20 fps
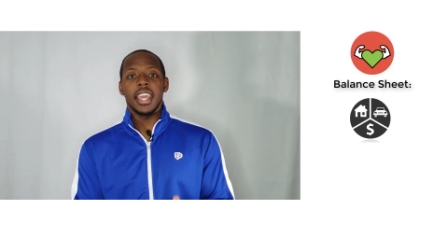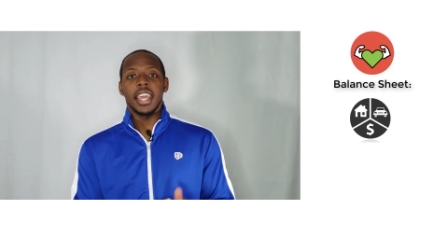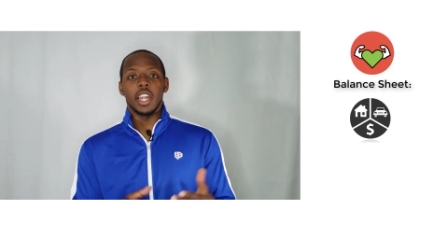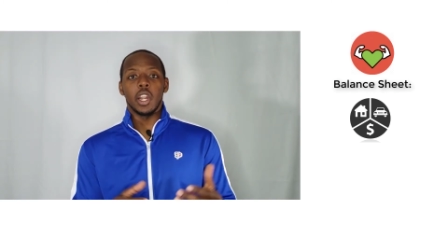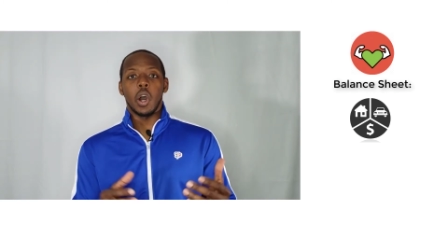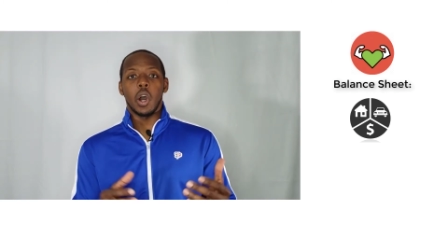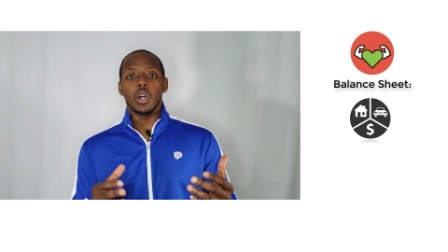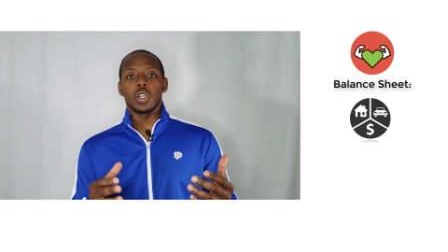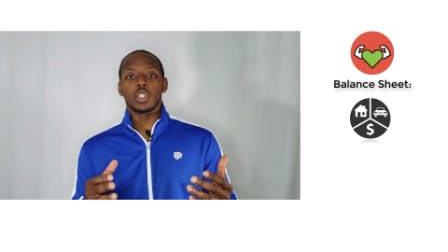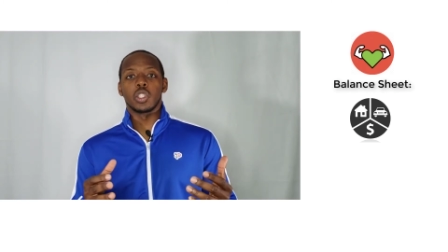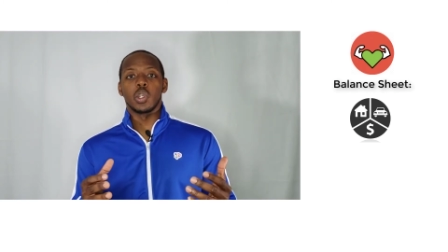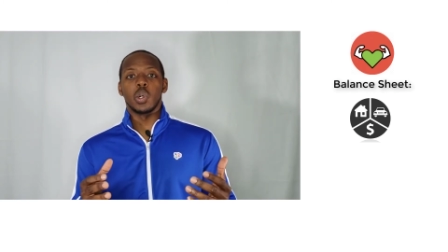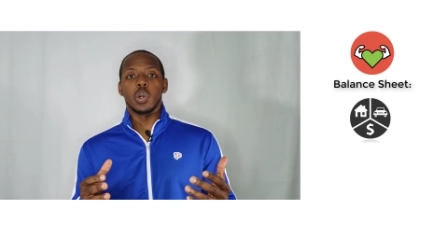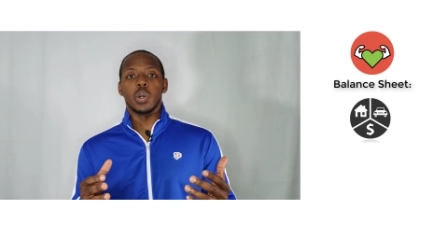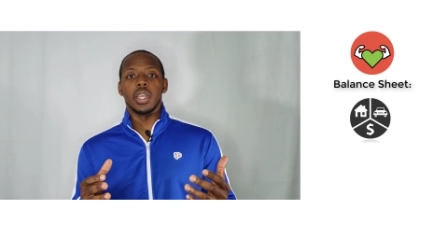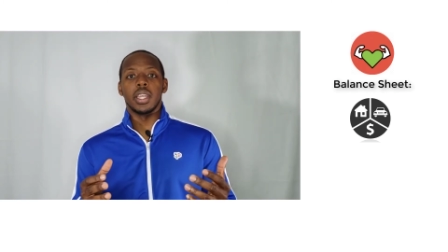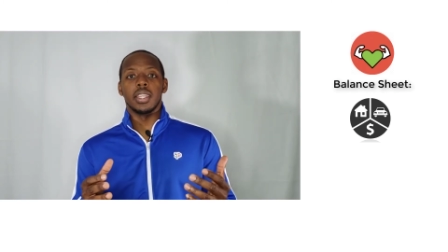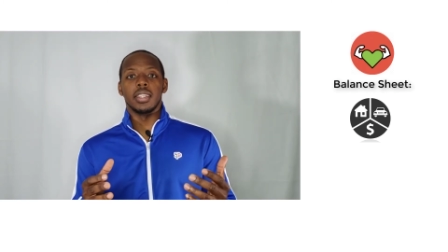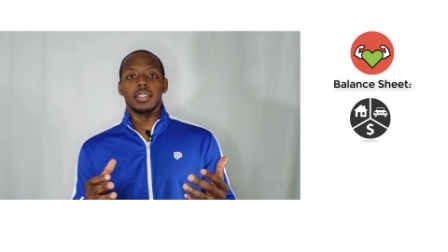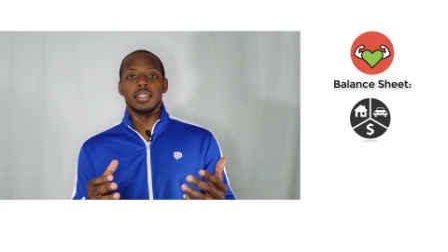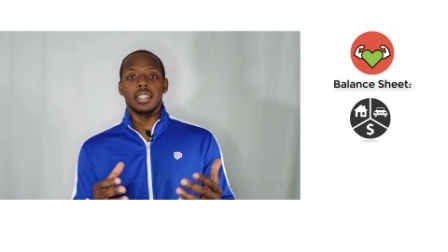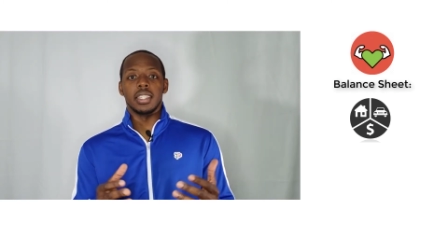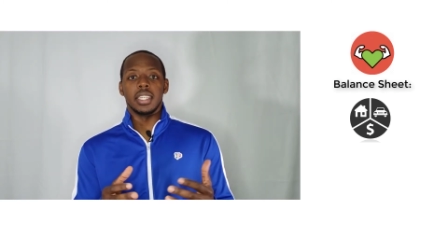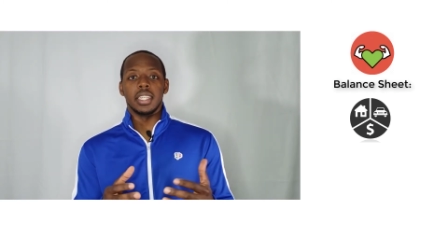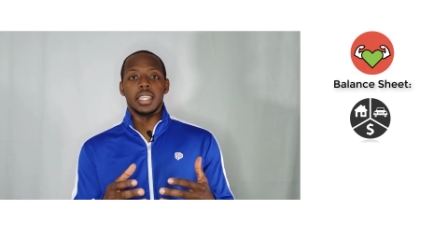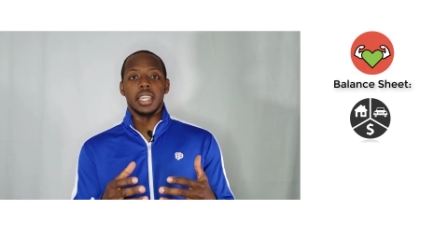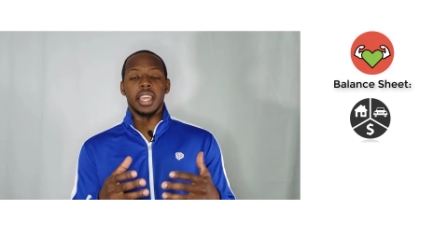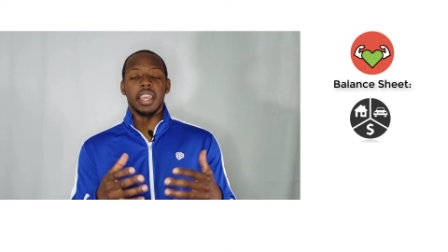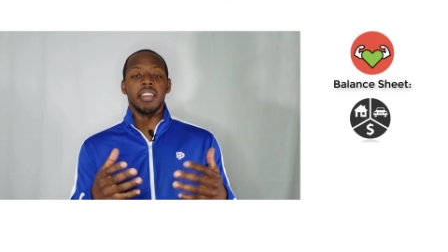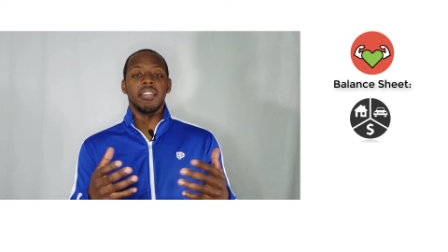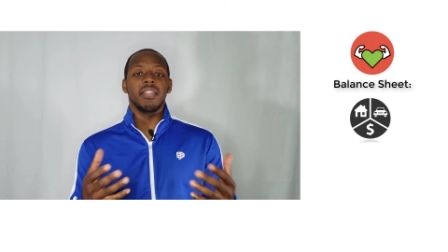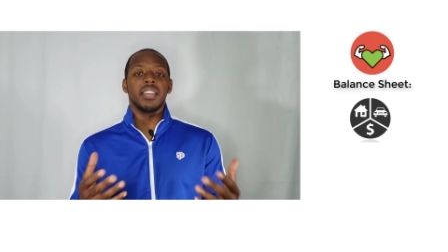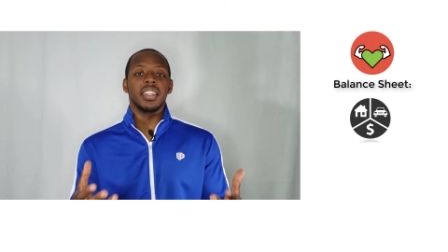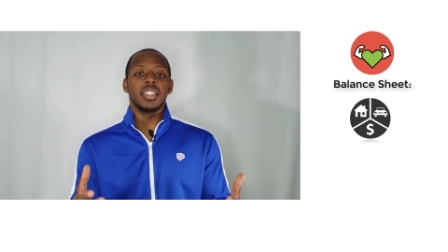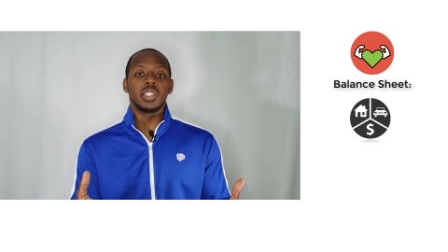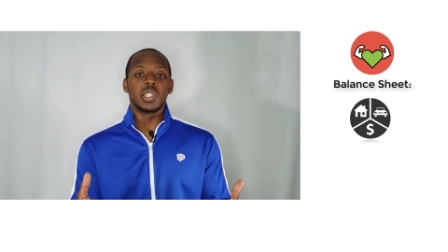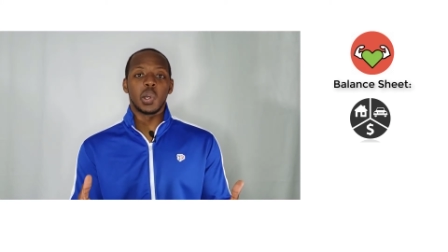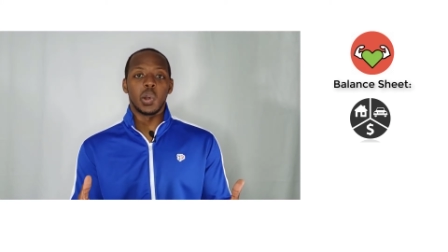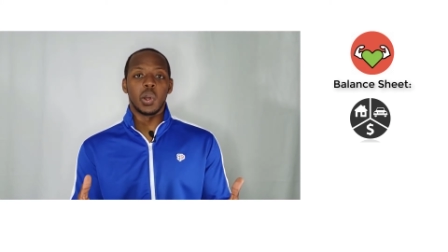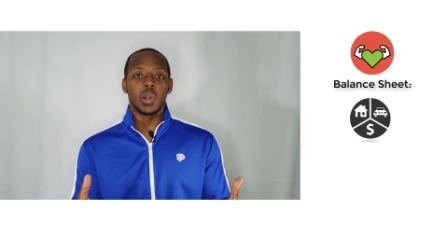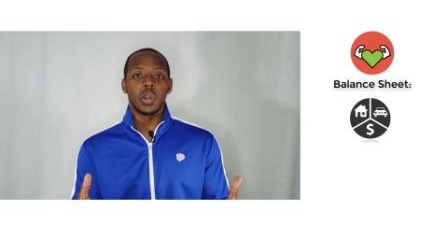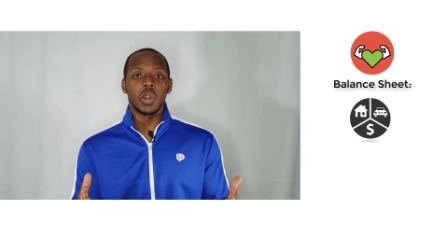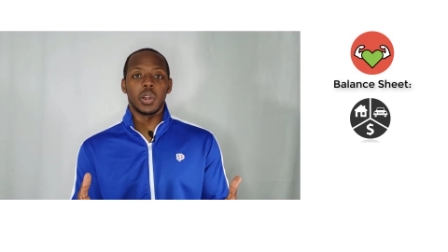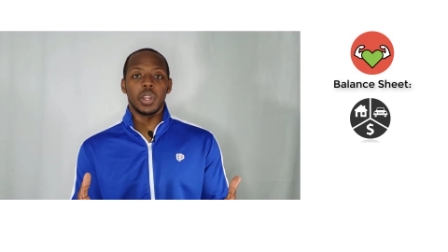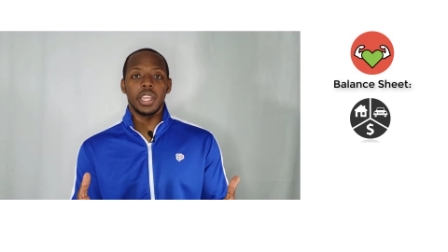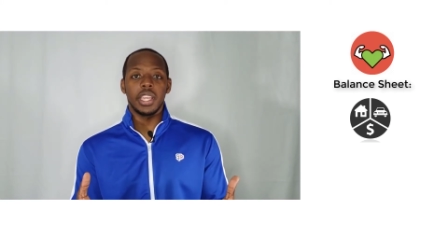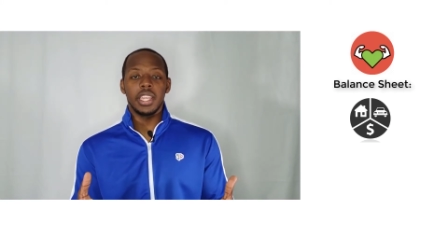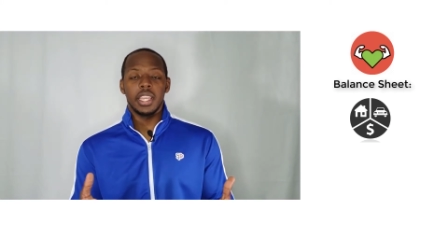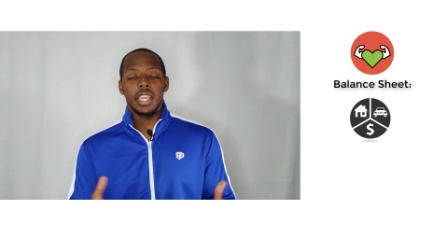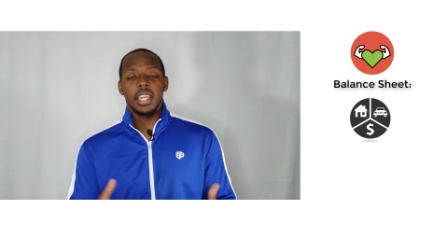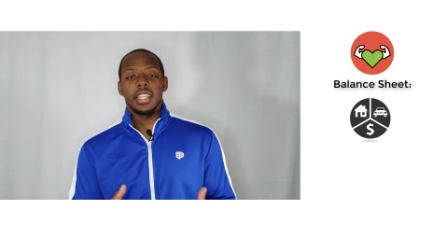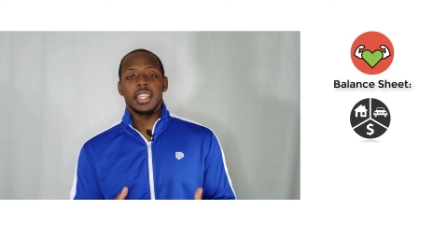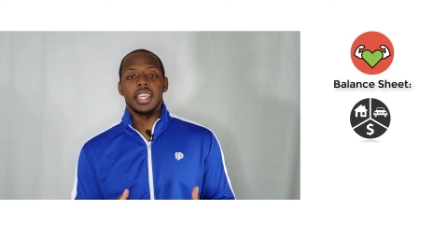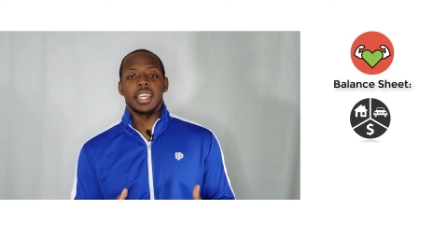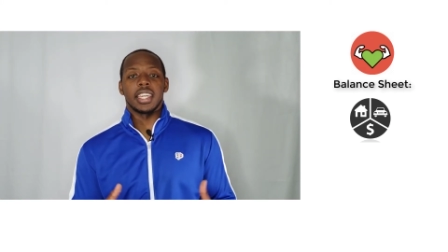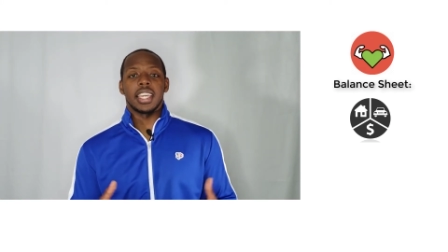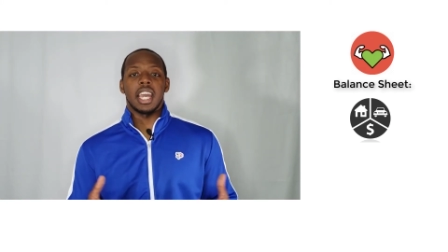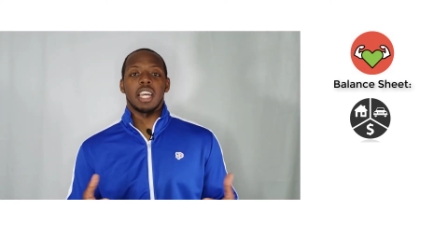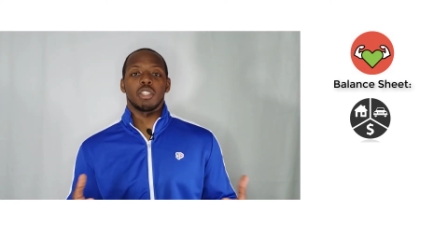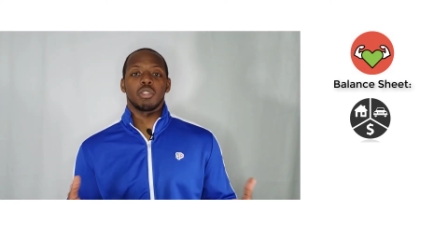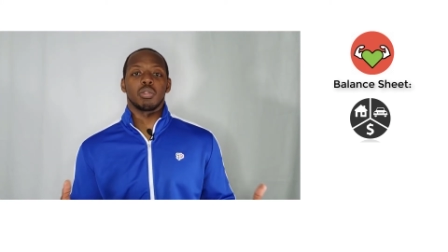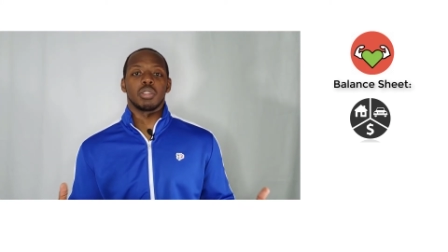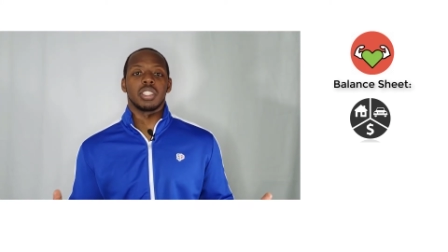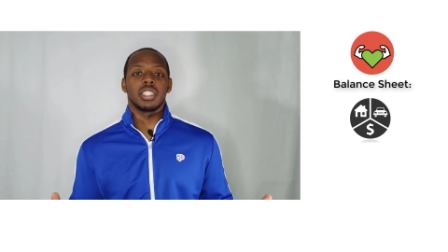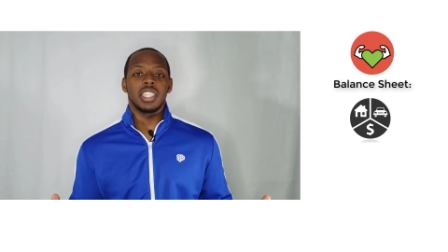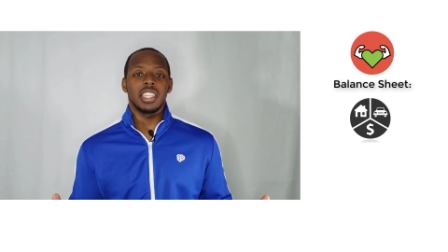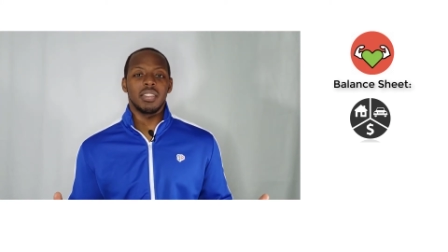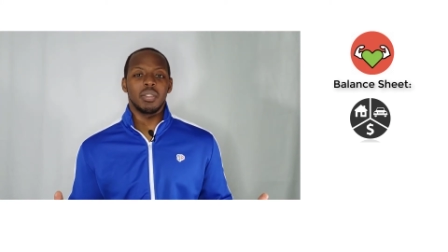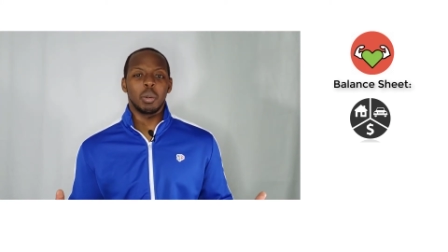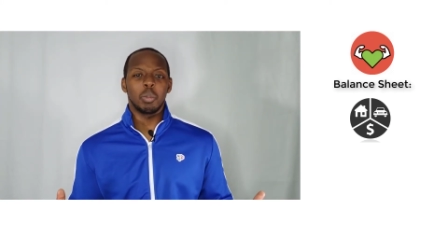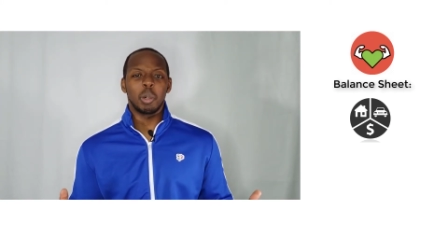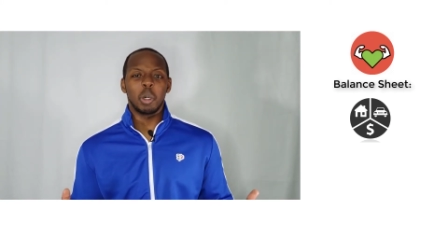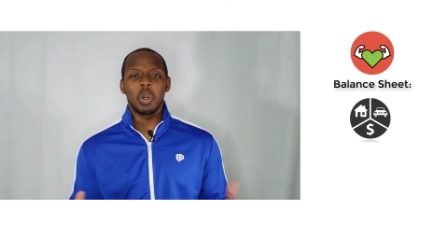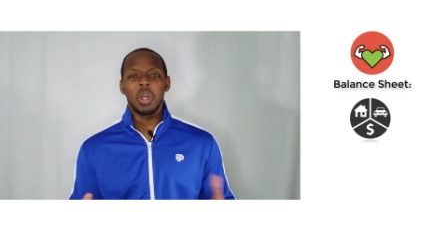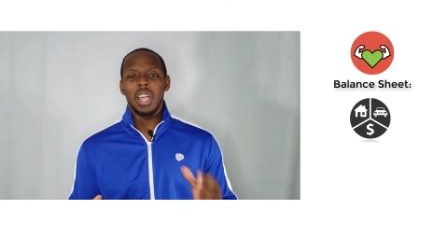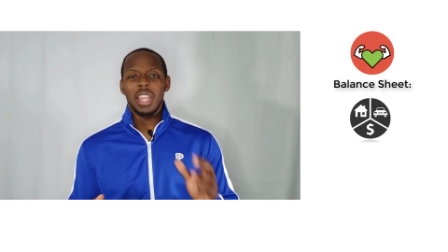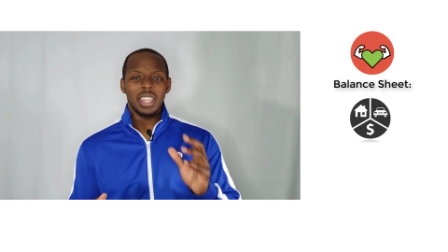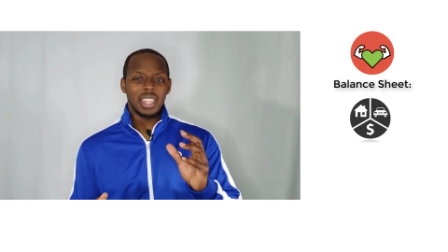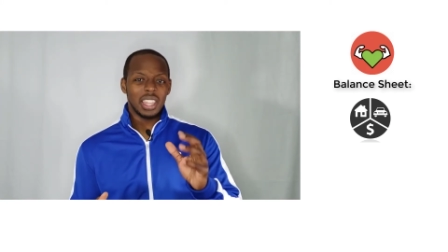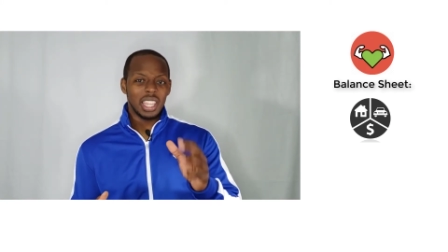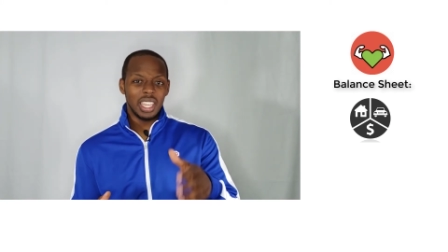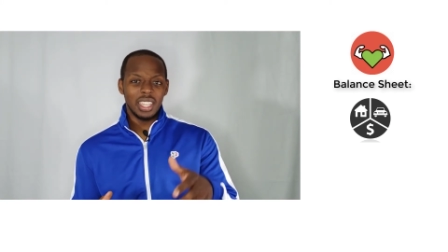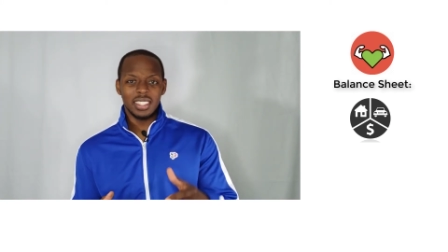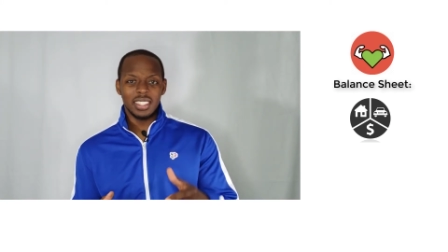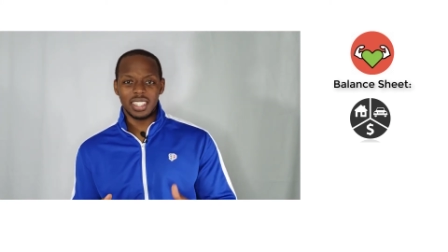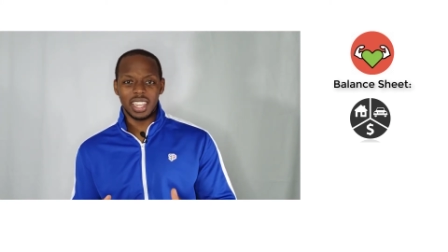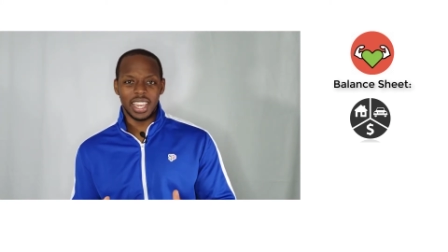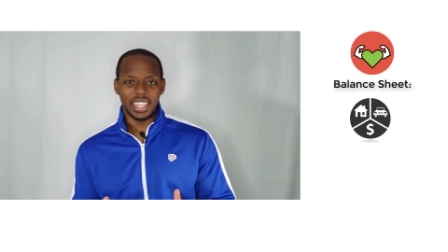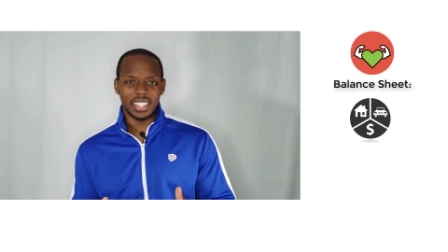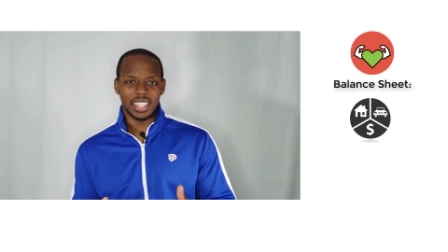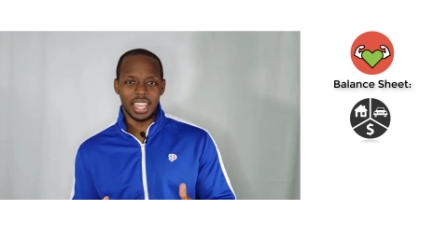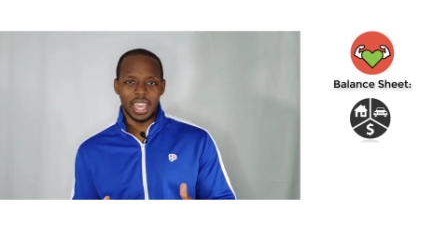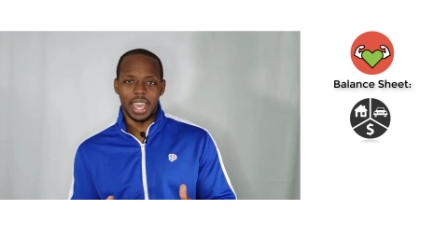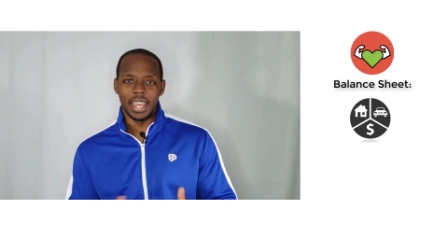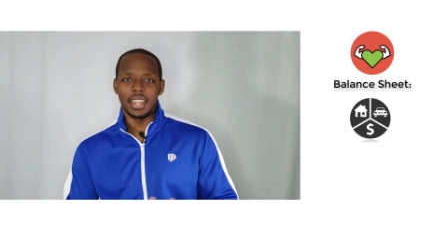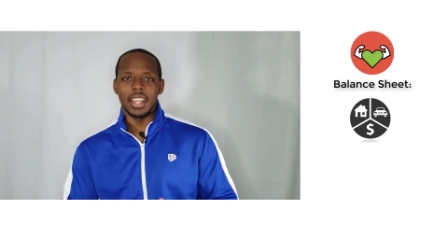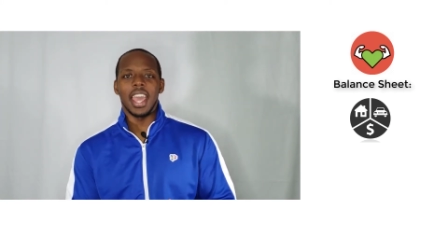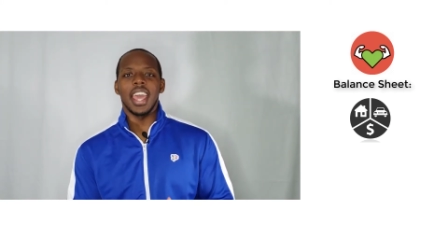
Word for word: It also is the inventory, the accounts receivable, things like that.